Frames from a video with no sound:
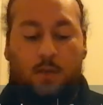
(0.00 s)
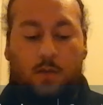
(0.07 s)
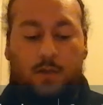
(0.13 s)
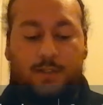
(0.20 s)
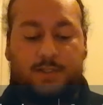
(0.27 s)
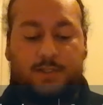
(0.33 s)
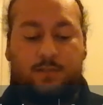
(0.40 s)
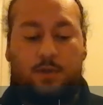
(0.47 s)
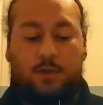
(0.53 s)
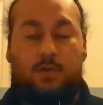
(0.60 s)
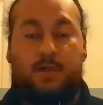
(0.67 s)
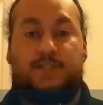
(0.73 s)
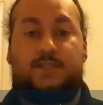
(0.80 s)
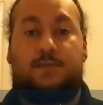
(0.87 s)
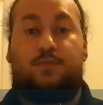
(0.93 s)
Wallace's
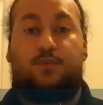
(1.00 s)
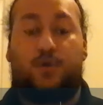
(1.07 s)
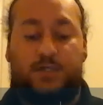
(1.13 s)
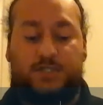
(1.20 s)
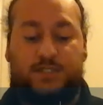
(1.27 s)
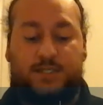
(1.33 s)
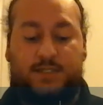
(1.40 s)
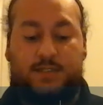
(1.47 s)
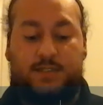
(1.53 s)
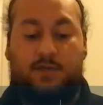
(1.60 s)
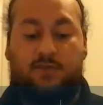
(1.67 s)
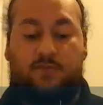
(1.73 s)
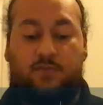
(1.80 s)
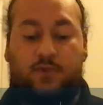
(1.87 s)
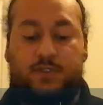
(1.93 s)
model is a process
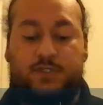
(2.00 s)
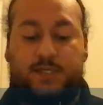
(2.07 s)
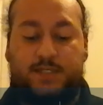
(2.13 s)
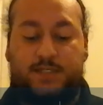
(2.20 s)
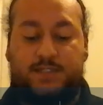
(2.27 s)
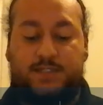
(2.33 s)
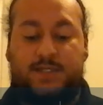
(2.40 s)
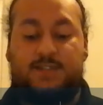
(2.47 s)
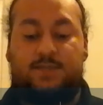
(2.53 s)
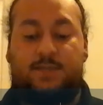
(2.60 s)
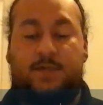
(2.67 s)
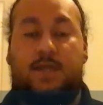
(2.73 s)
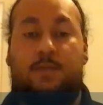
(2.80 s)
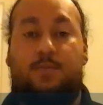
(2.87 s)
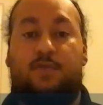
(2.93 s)
of 4 stages that is
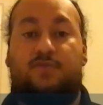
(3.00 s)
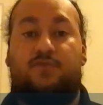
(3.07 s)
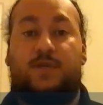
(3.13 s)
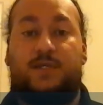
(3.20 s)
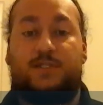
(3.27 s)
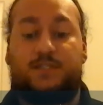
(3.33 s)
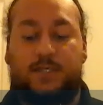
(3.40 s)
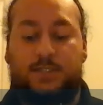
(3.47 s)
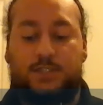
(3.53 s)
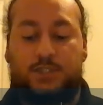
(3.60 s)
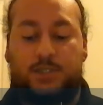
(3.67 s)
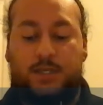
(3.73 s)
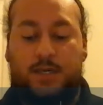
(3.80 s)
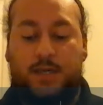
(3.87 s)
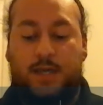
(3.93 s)
made up of research
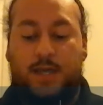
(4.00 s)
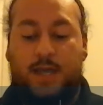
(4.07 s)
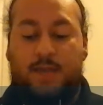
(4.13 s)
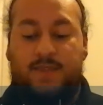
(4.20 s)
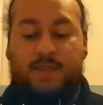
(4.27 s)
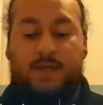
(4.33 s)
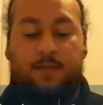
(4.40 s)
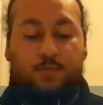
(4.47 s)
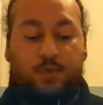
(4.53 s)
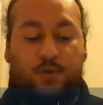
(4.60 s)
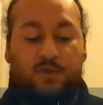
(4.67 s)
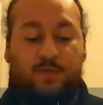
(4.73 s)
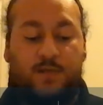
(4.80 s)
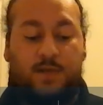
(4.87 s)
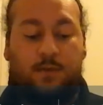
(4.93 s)
and then
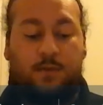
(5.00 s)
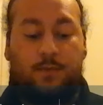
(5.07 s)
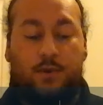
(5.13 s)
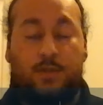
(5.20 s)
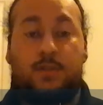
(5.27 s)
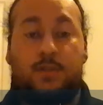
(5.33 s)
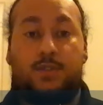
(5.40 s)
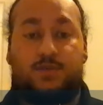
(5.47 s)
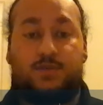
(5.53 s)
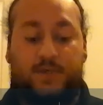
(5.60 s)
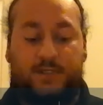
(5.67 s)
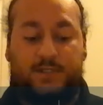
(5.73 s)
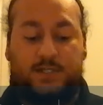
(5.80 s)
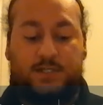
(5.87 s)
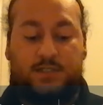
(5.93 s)
improvement upon those
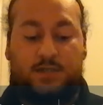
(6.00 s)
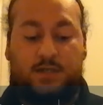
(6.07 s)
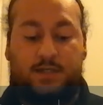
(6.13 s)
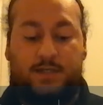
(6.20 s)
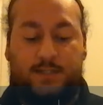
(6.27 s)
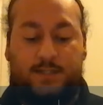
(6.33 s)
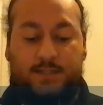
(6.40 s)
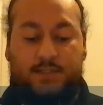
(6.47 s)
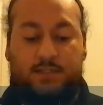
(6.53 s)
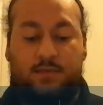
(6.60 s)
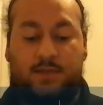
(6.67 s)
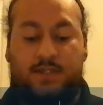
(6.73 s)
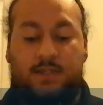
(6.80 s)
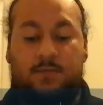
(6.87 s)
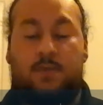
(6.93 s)
research ideas to
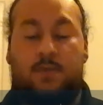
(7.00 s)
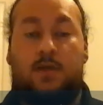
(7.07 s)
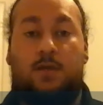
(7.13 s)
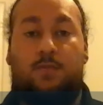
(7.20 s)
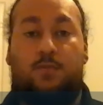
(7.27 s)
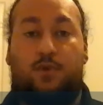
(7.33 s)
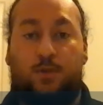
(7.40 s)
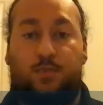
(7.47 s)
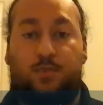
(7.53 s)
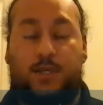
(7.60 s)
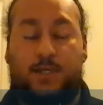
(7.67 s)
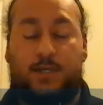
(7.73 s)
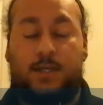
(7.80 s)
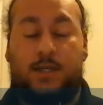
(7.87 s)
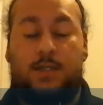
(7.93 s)
make them
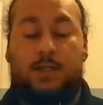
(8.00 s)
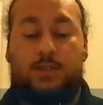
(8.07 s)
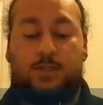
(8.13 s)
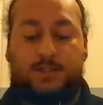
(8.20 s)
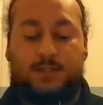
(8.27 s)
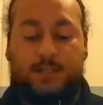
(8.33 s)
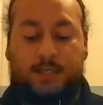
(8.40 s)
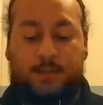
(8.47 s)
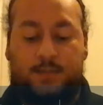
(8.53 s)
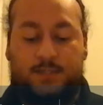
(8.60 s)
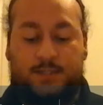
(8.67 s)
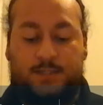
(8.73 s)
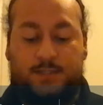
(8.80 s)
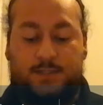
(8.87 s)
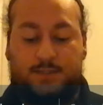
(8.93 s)
appropriate to our
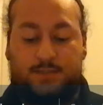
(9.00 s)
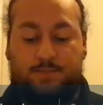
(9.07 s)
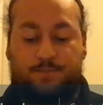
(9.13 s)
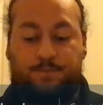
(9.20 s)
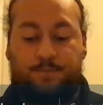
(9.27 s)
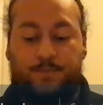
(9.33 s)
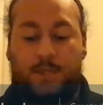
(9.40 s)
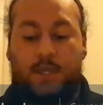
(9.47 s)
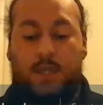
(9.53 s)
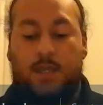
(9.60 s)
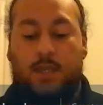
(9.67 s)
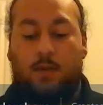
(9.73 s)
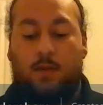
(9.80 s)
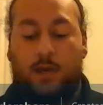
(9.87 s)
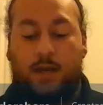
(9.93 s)
circumstances.
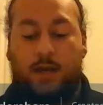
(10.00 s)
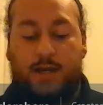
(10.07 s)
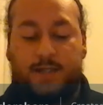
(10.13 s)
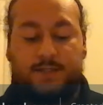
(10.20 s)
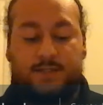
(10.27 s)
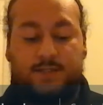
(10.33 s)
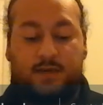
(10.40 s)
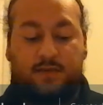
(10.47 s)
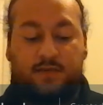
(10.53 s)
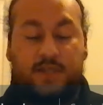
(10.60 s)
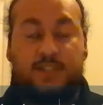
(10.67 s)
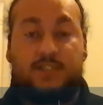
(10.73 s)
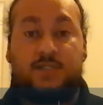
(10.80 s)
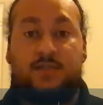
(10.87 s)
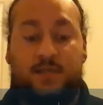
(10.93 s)
Whereas
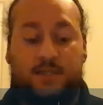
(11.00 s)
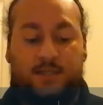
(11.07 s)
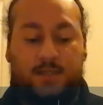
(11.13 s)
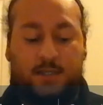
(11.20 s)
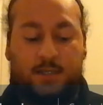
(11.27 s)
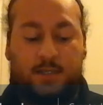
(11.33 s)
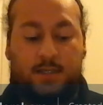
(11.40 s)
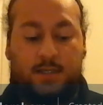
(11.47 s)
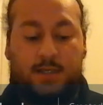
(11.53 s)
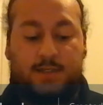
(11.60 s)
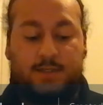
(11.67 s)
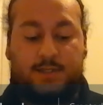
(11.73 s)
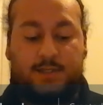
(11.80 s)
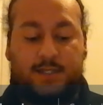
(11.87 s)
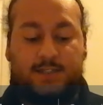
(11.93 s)
divergent thinking
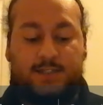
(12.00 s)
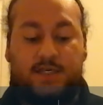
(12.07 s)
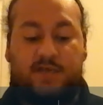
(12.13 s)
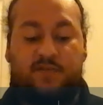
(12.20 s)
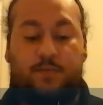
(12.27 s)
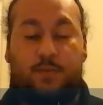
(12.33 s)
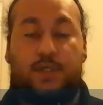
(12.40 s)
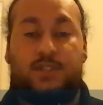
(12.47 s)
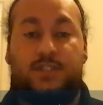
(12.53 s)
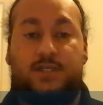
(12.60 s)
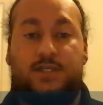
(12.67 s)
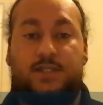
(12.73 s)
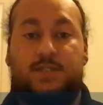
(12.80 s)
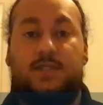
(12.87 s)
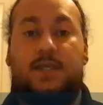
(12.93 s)
is less of a
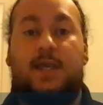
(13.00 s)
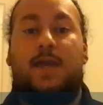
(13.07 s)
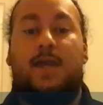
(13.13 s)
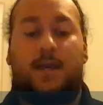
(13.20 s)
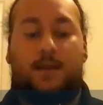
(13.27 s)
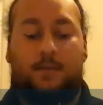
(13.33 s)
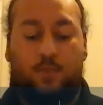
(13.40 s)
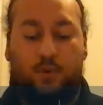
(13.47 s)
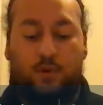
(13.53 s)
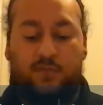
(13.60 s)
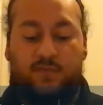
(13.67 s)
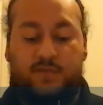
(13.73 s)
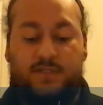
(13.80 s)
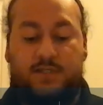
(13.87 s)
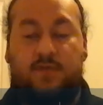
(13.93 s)
process and more
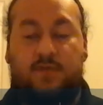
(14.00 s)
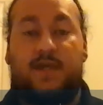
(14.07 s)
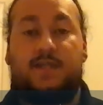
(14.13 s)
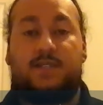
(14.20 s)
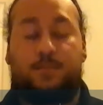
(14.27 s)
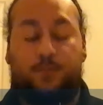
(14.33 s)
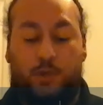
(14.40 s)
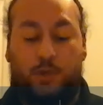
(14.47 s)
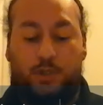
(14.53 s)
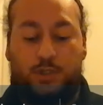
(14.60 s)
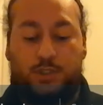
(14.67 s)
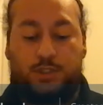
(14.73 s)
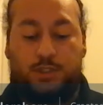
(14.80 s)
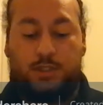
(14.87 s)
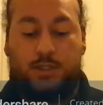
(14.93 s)
of a direct approach